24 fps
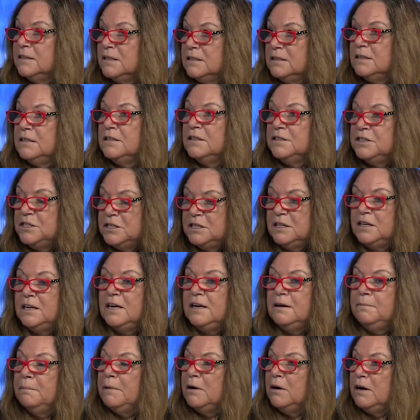to
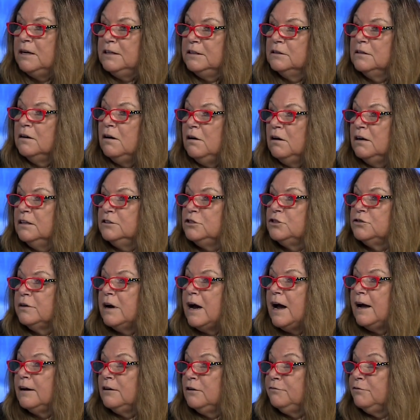keep on
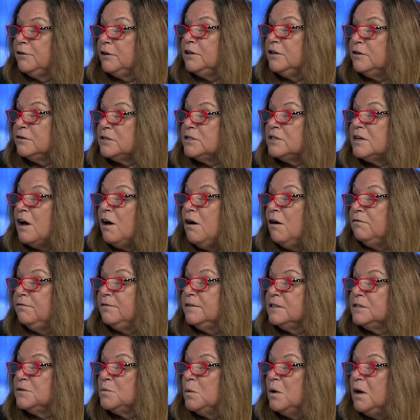track for yourself
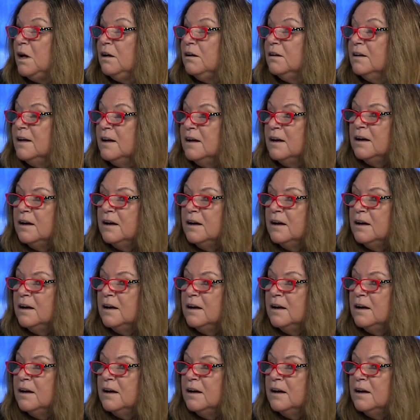as well.